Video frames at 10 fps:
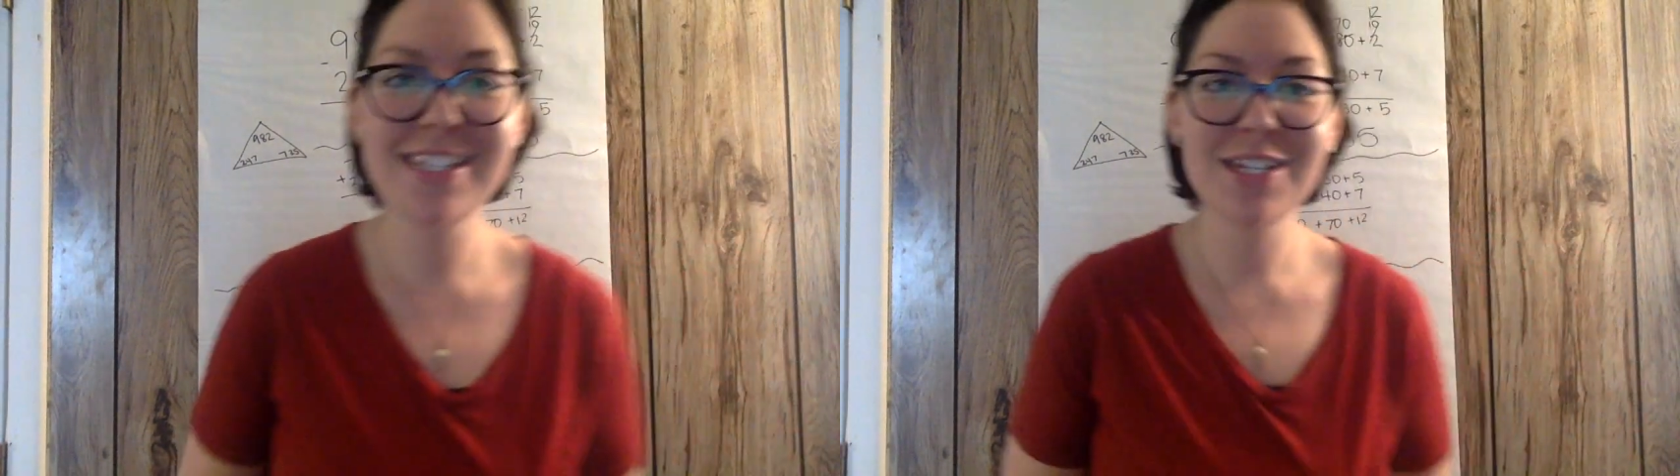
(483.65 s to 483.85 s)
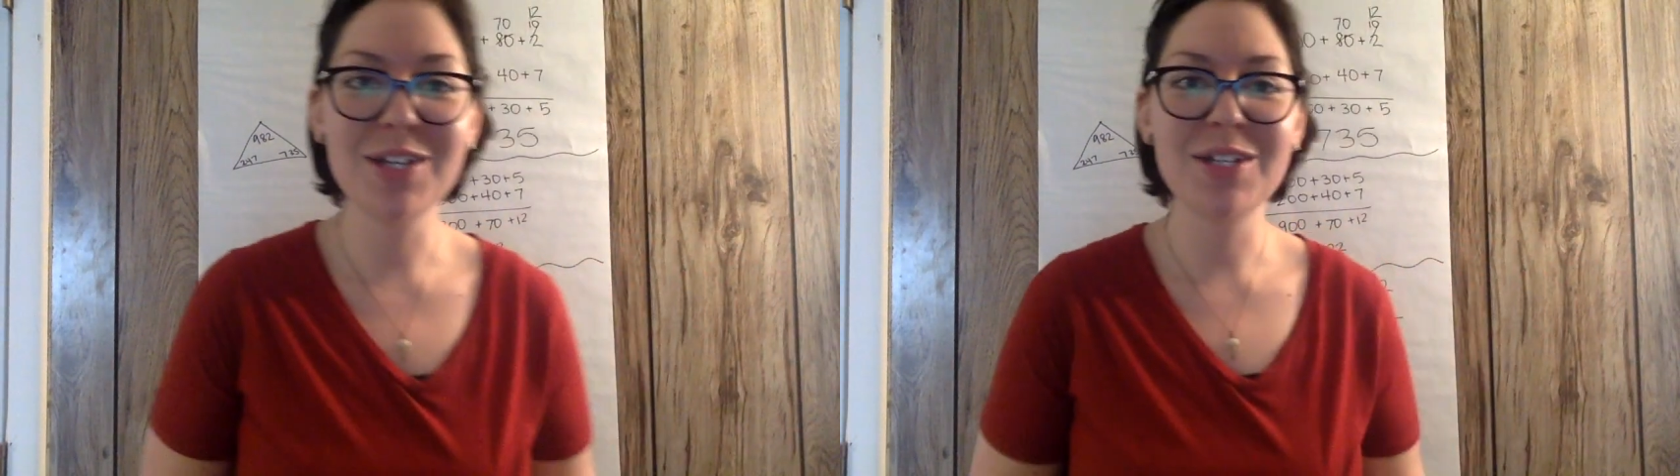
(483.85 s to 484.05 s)

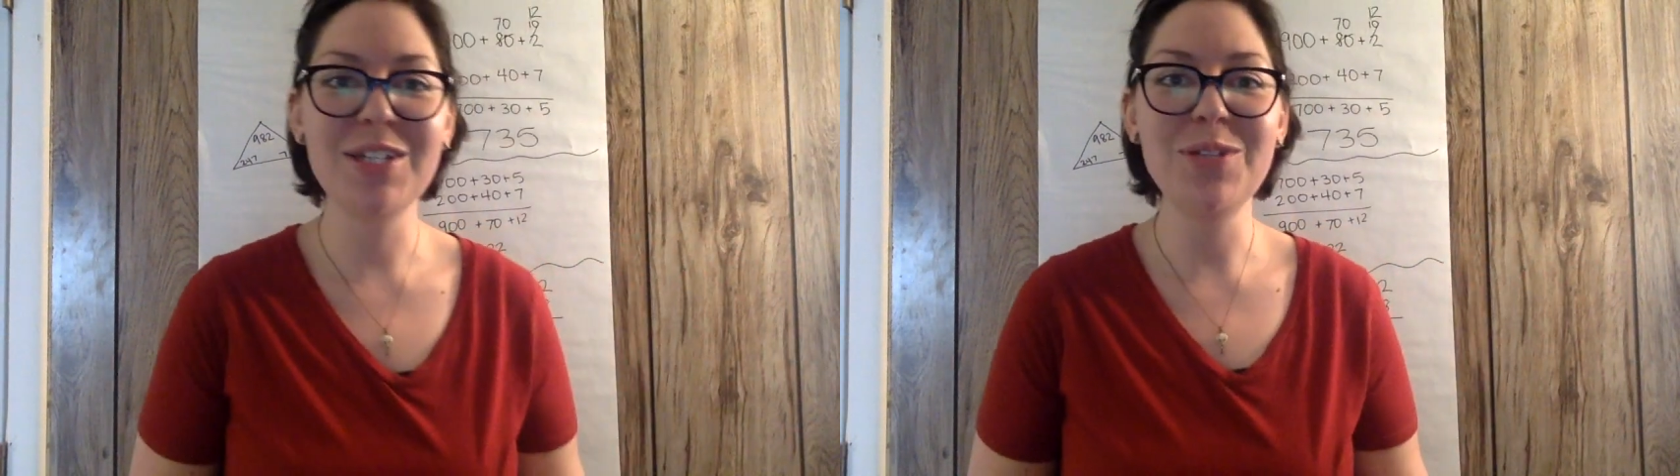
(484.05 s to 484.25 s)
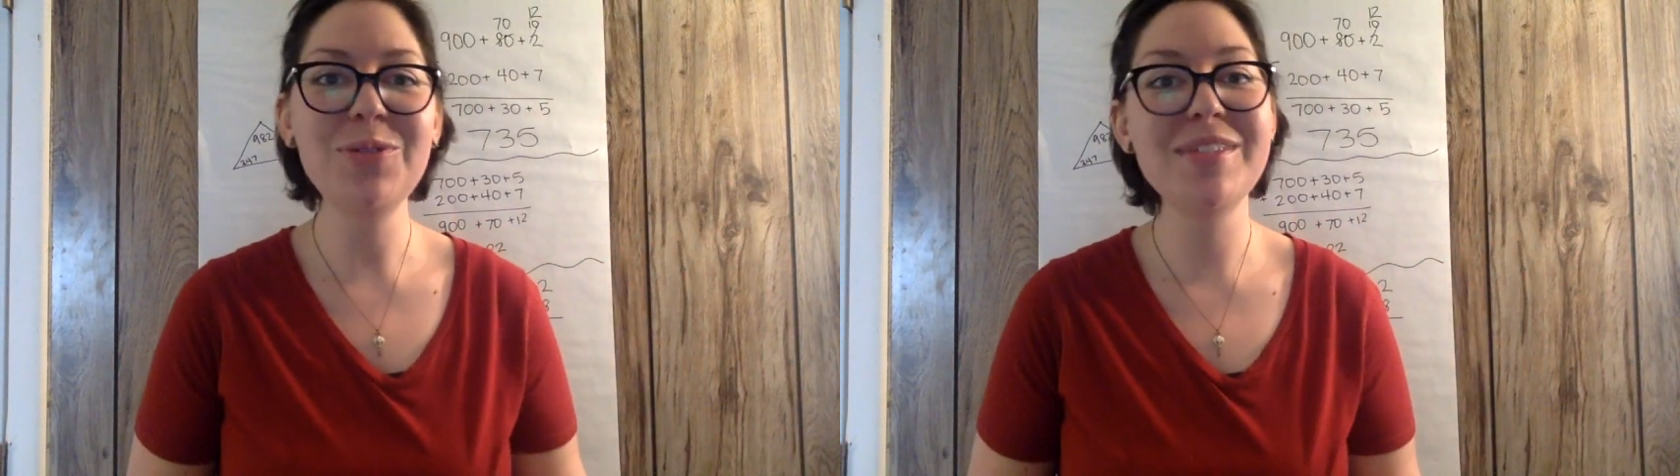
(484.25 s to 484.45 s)
to good
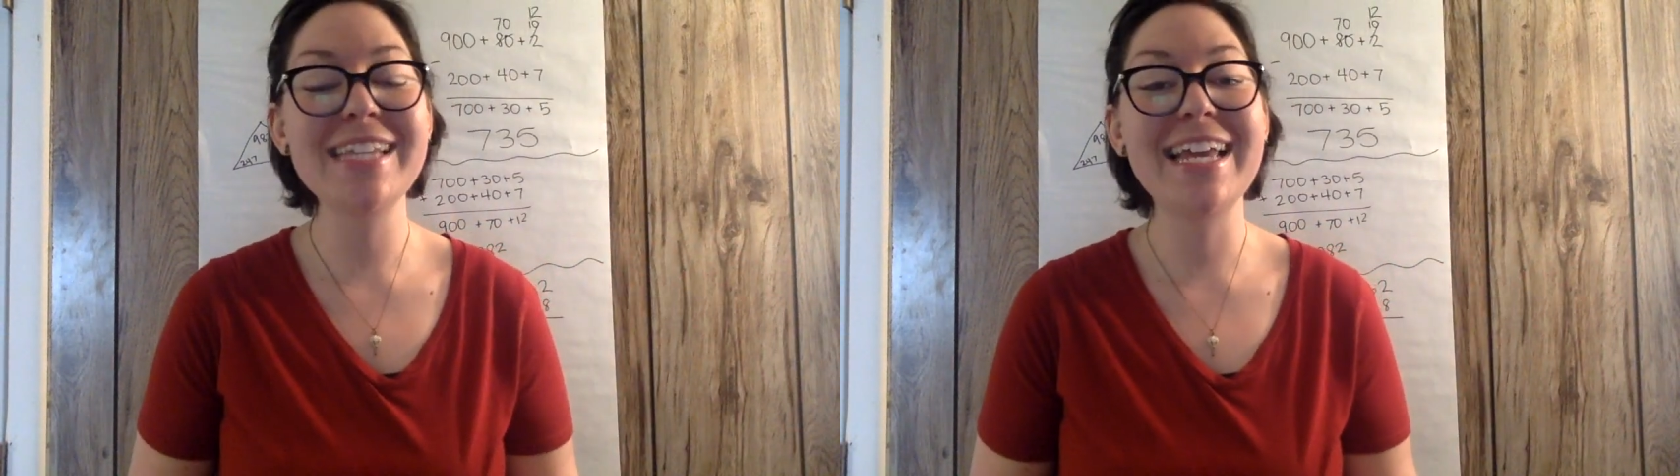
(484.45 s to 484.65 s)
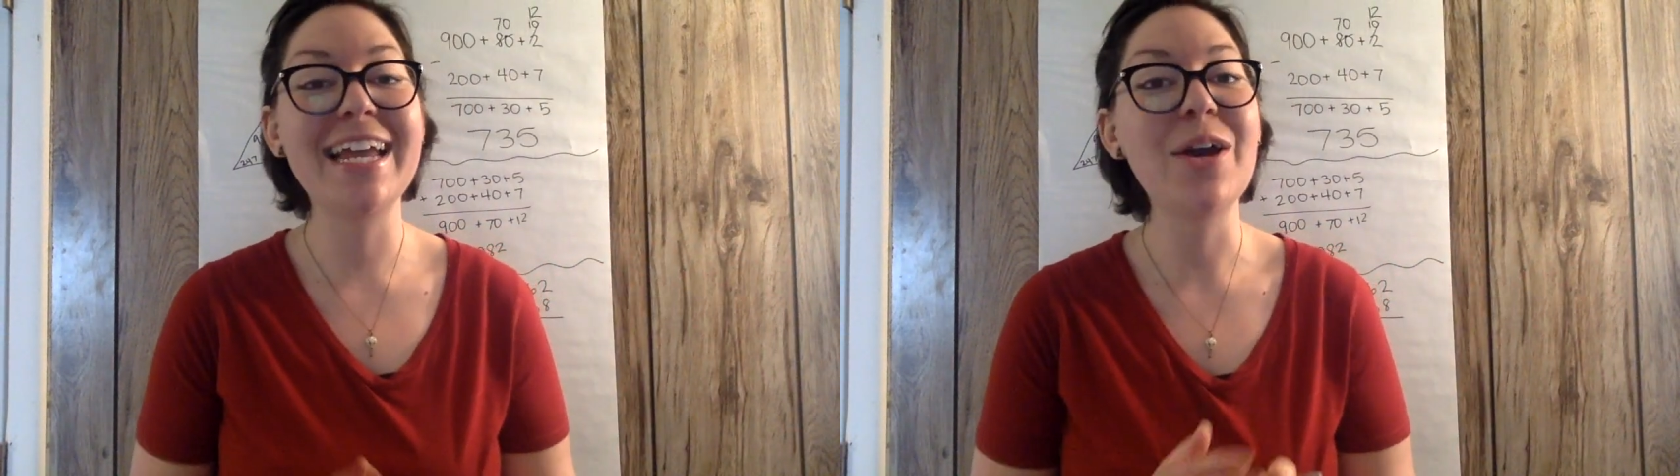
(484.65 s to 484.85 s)
use,
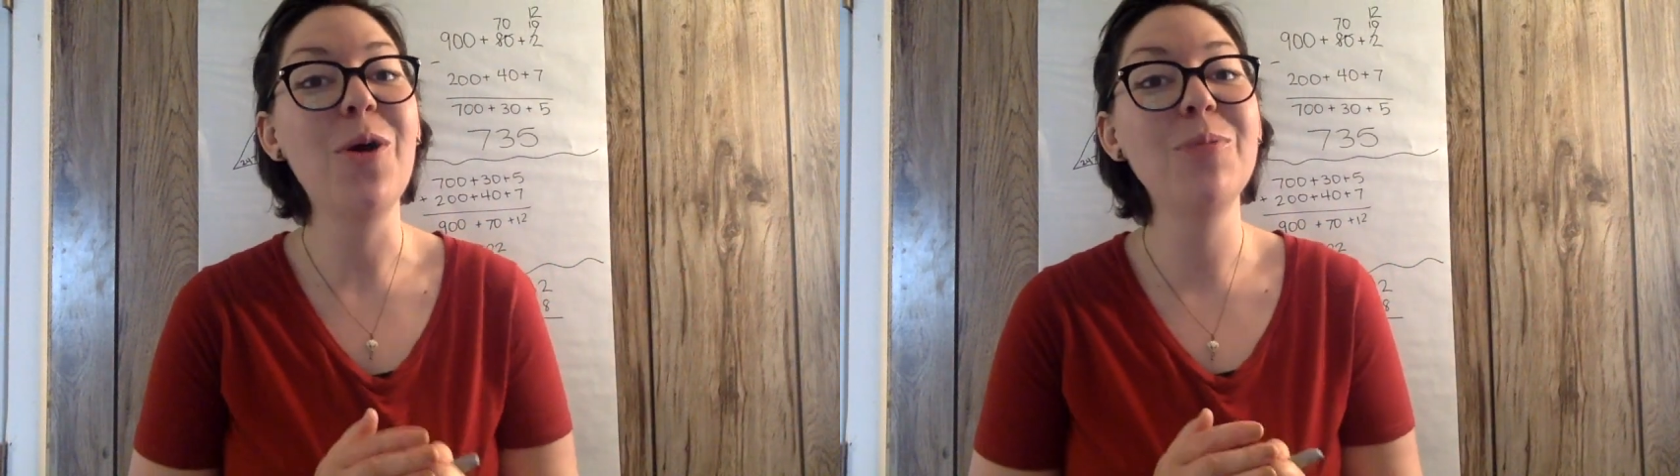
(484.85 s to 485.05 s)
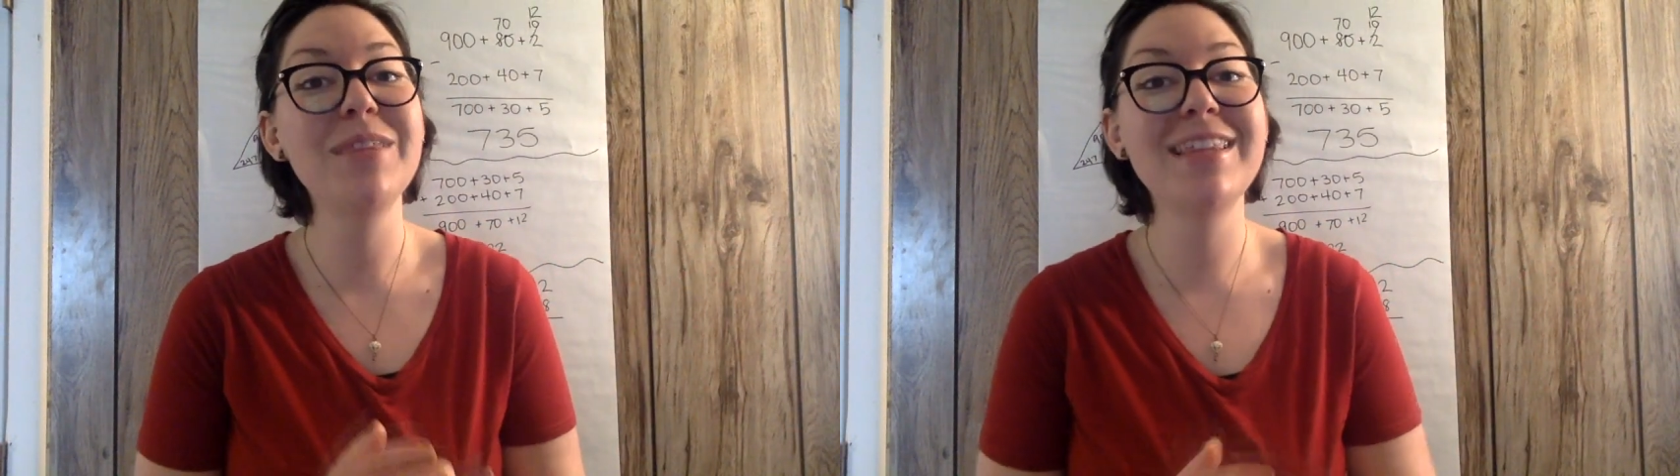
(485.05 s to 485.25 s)
and I
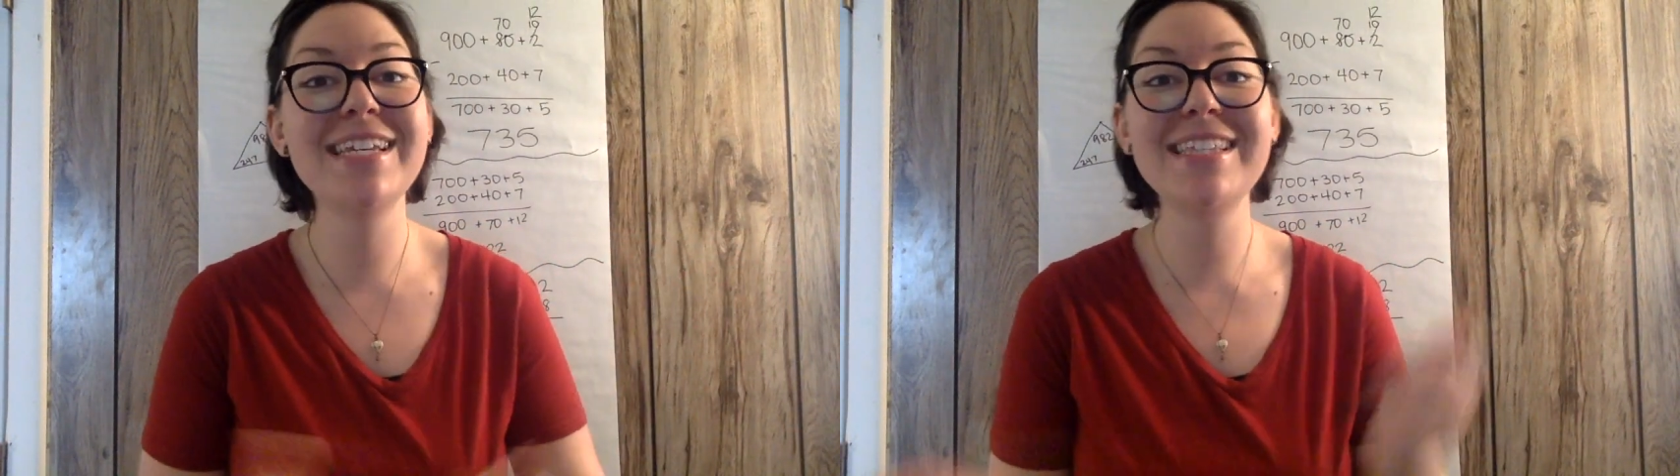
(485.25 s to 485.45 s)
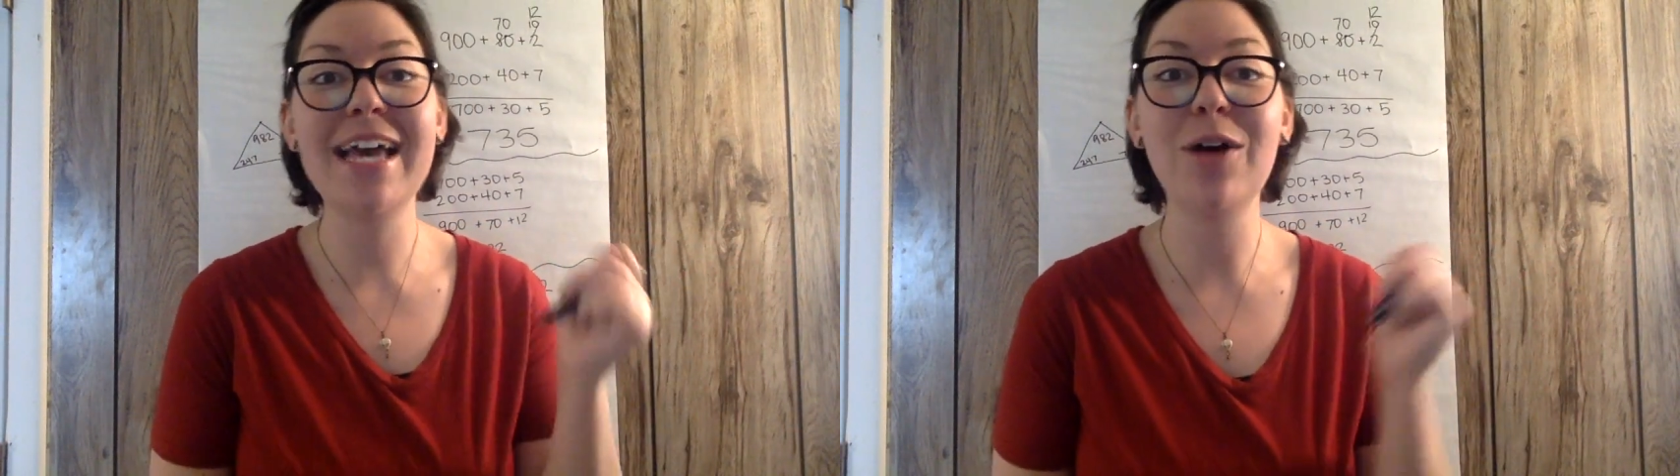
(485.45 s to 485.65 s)
hope that
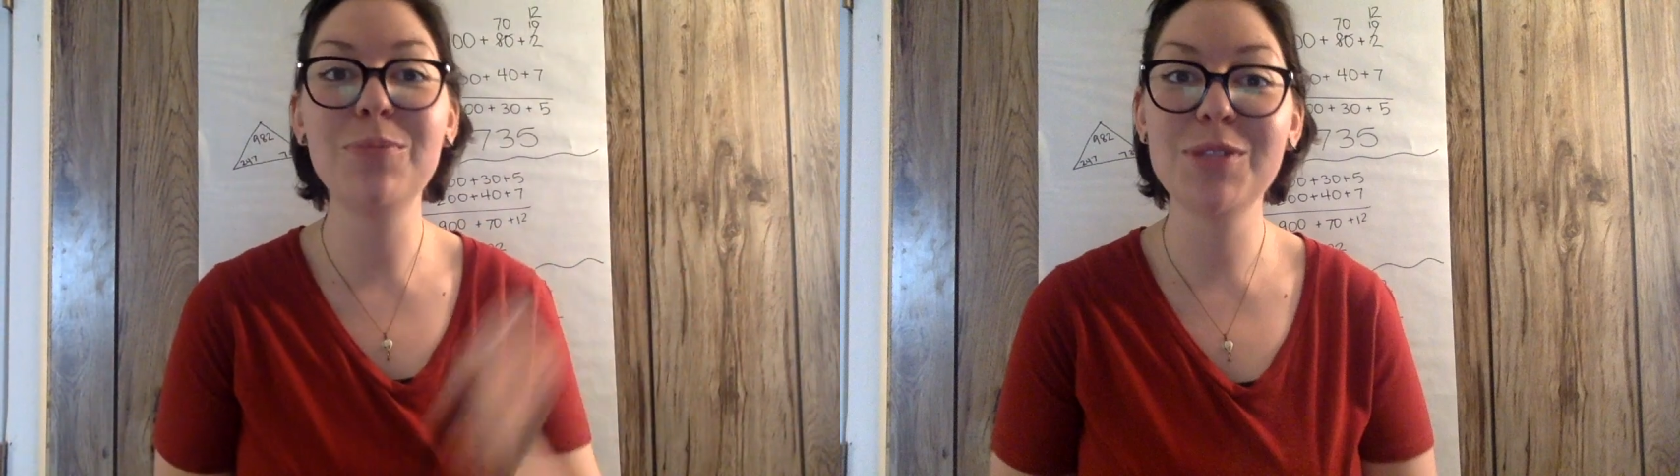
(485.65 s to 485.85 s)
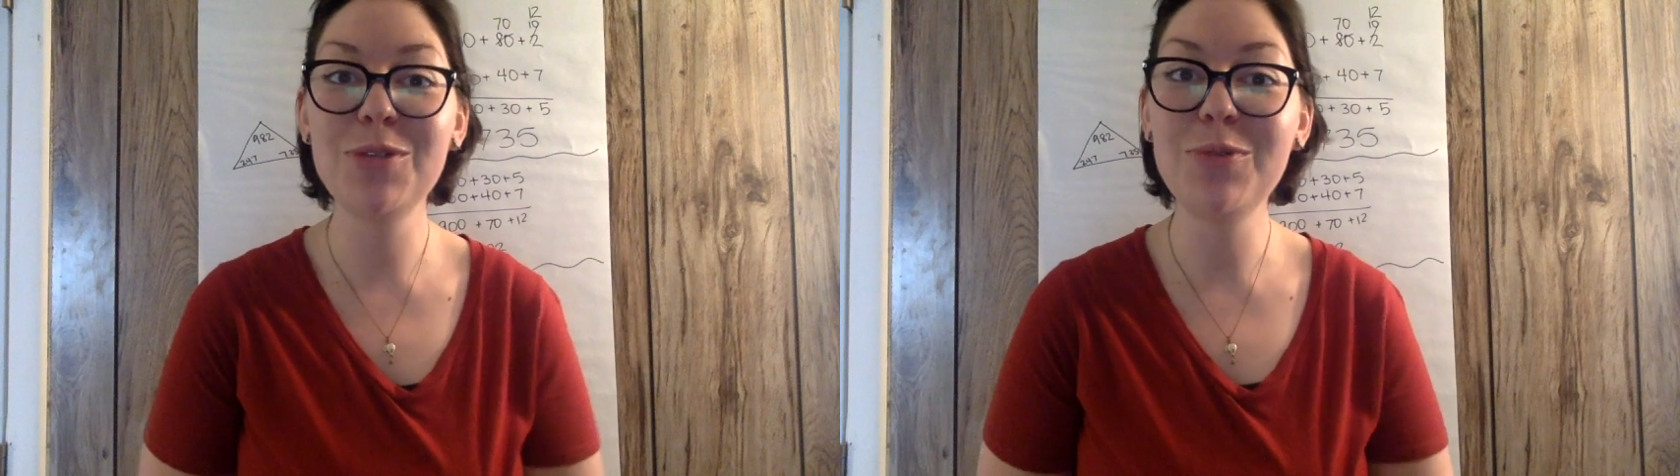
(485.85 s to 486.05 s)
this helps you